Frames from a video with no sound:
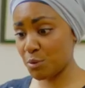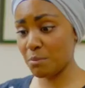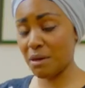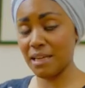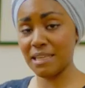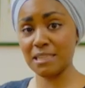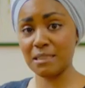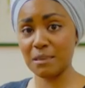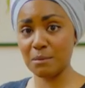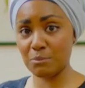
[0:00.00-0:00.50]
with
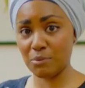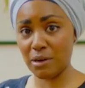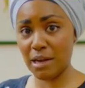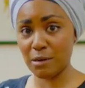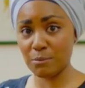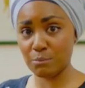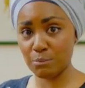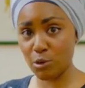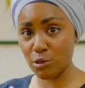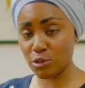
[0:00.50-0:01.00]
my little
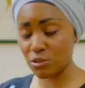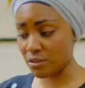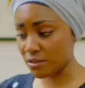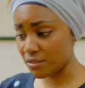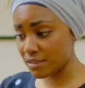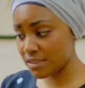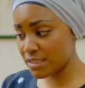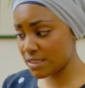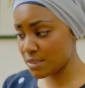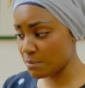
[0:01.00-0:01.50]
brown
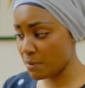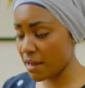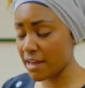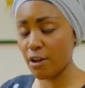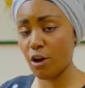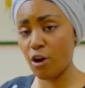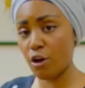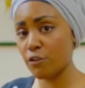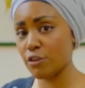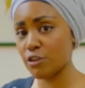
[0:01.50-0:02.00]
bottle. This is
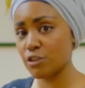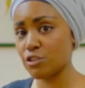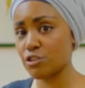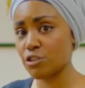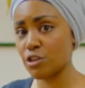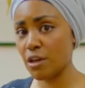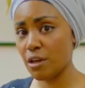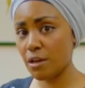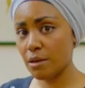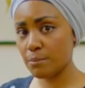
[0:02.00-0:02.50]
my orange